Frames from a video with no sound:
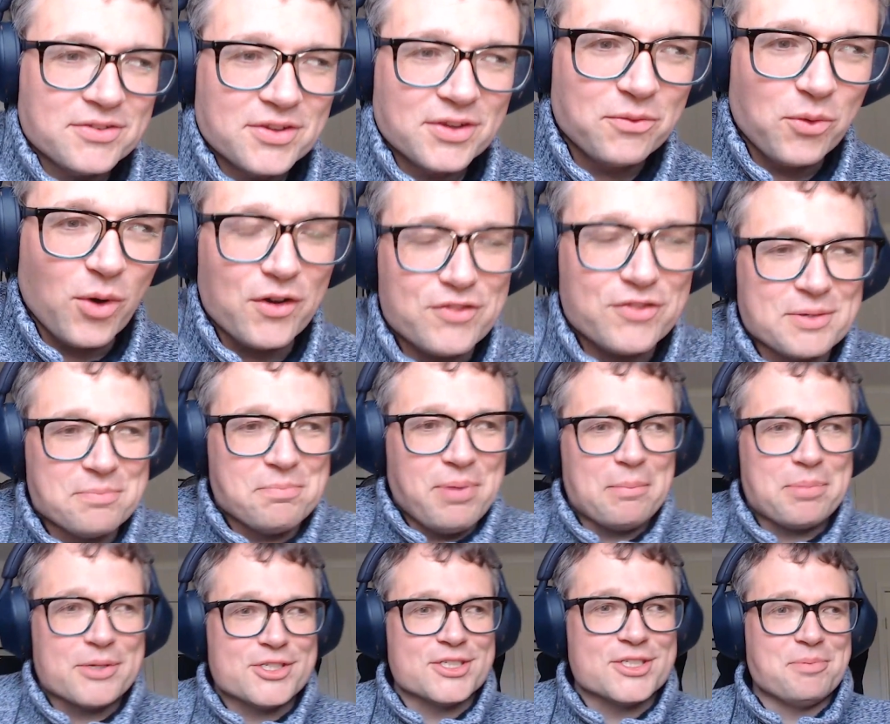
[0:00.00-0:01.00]
worked for some
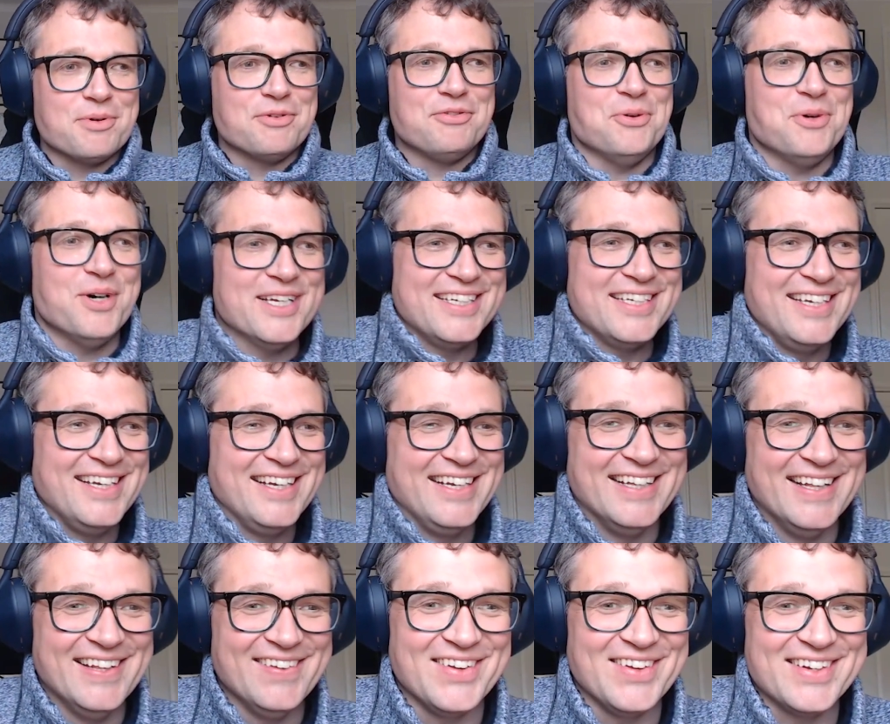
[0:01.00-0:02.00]
publishers before.
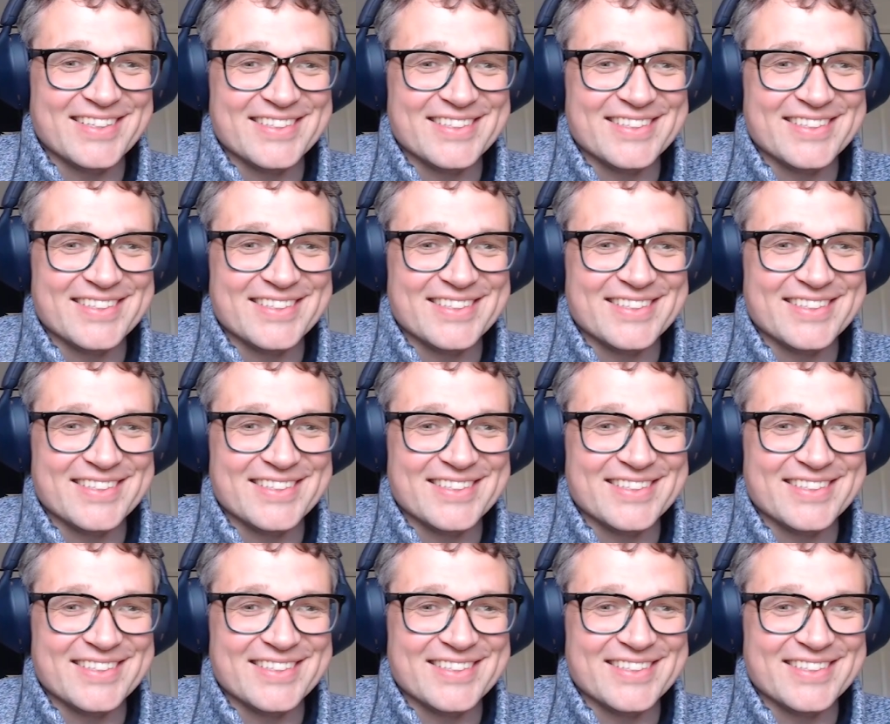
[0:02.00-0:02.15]
I'd